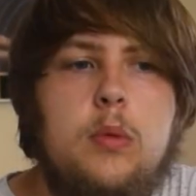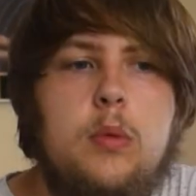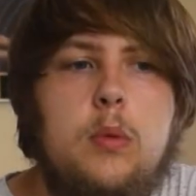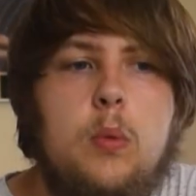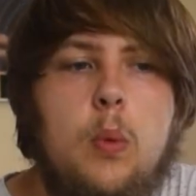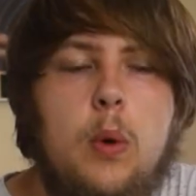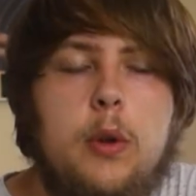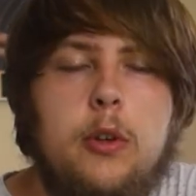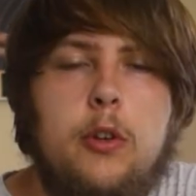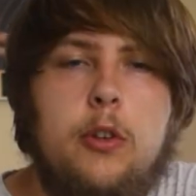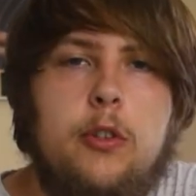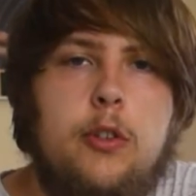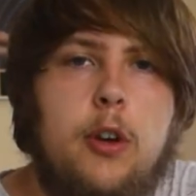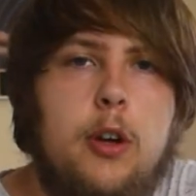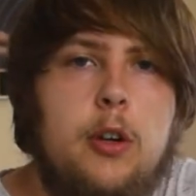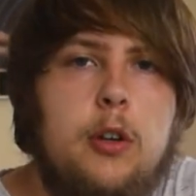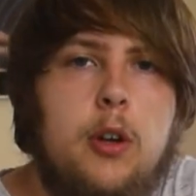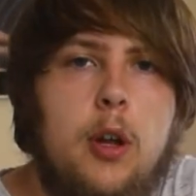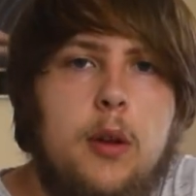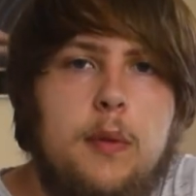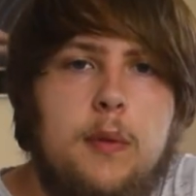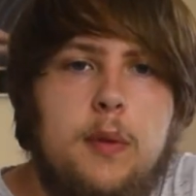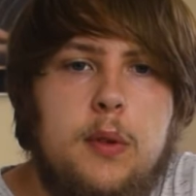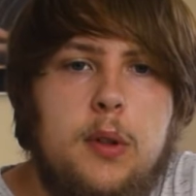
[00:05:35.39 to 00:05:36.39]
When you're starting
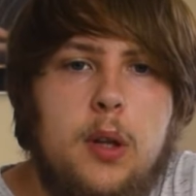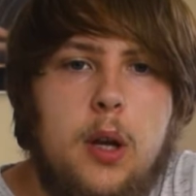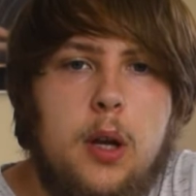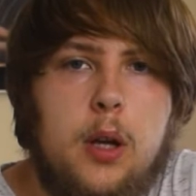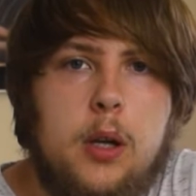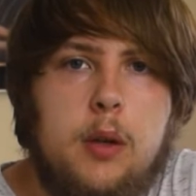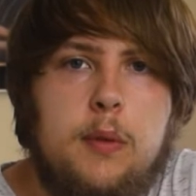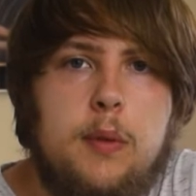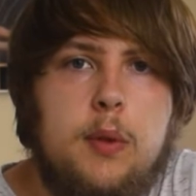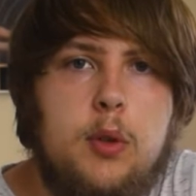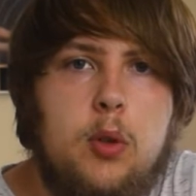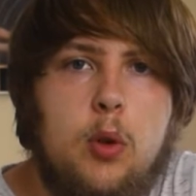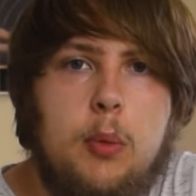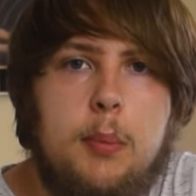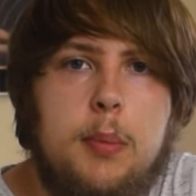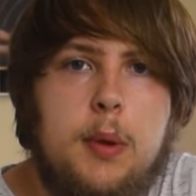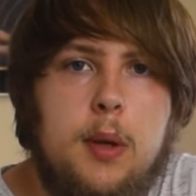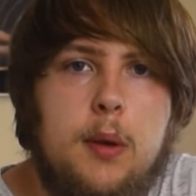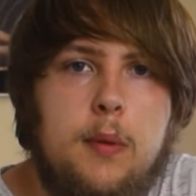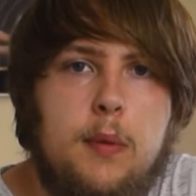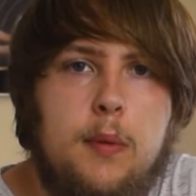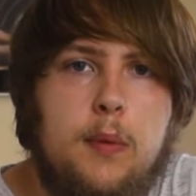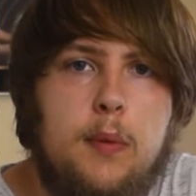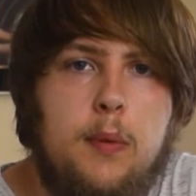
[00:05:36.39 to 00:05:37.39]
out photography, don't
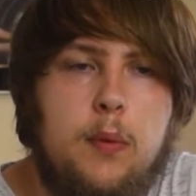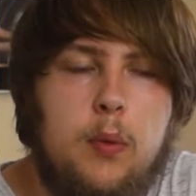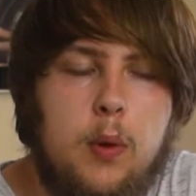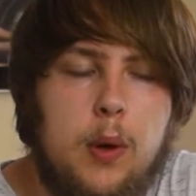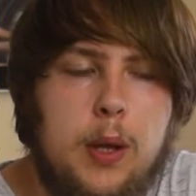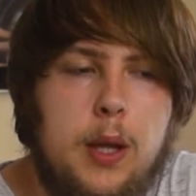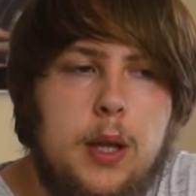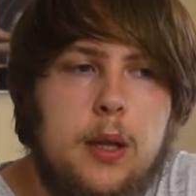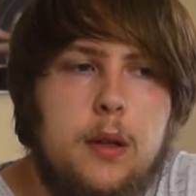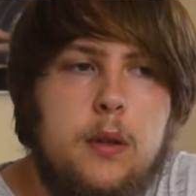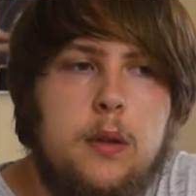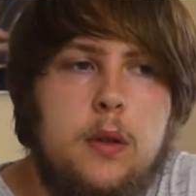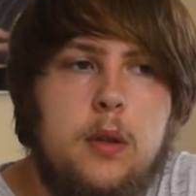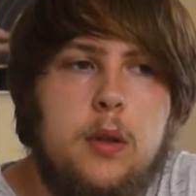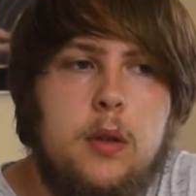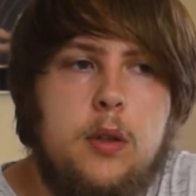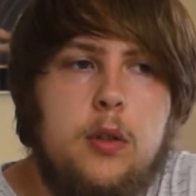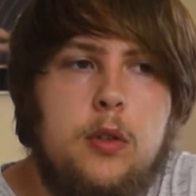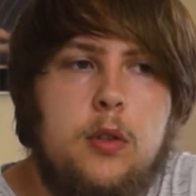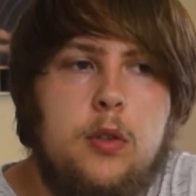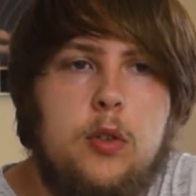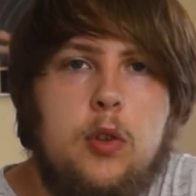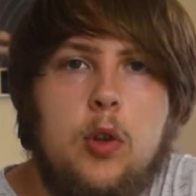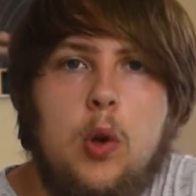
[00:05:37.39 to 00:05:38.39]
be afraid
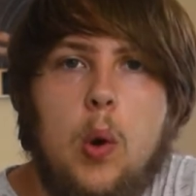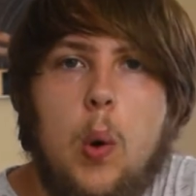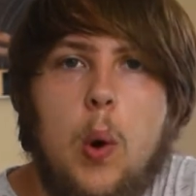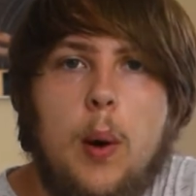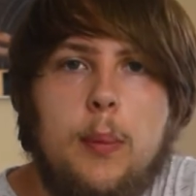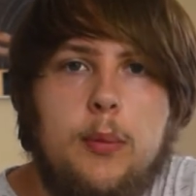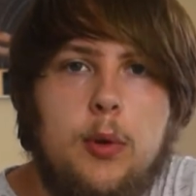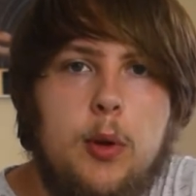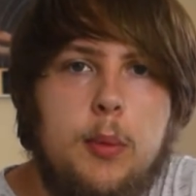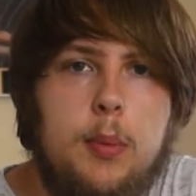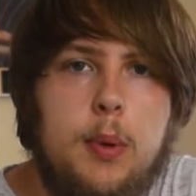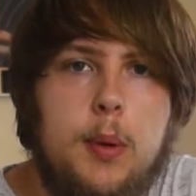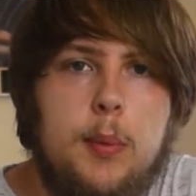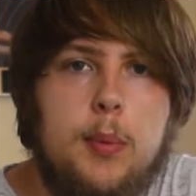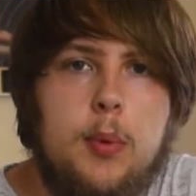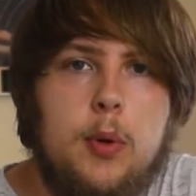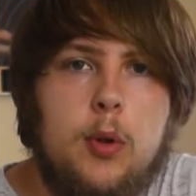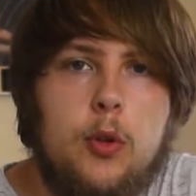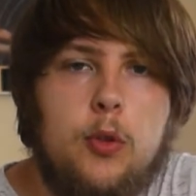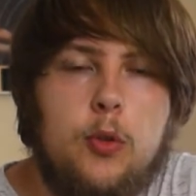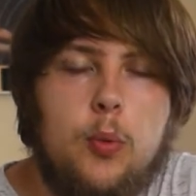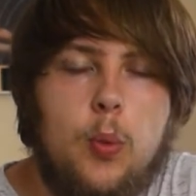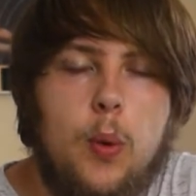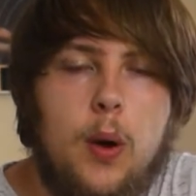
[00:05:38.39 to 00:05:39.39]
to go up to
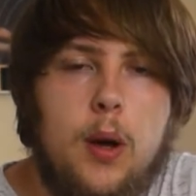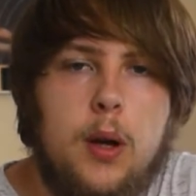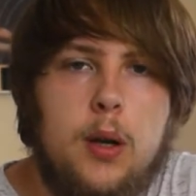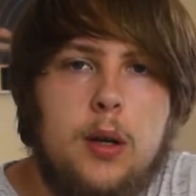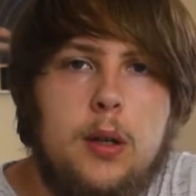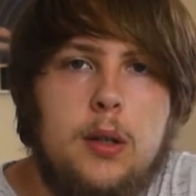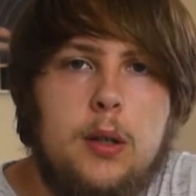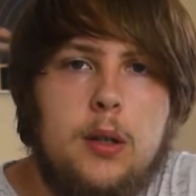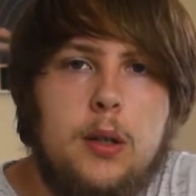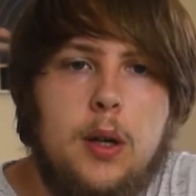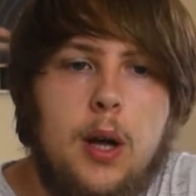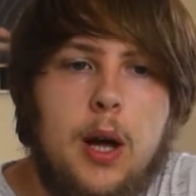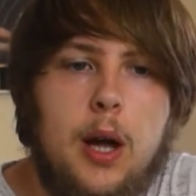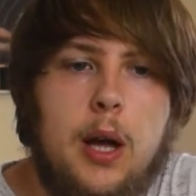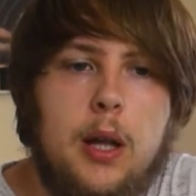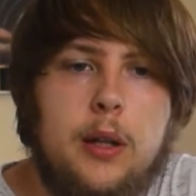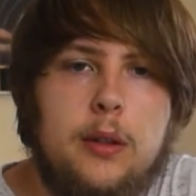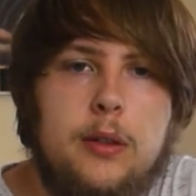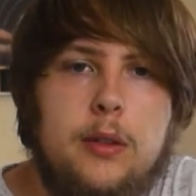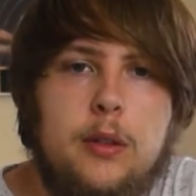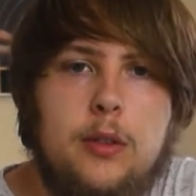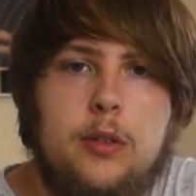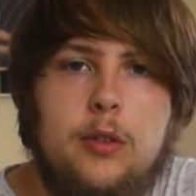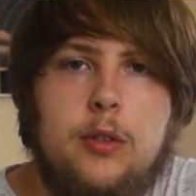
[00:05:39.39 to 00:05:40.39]
people as well
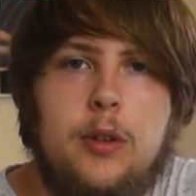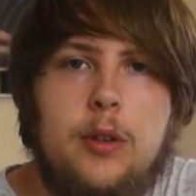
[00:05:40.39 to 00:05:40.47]
and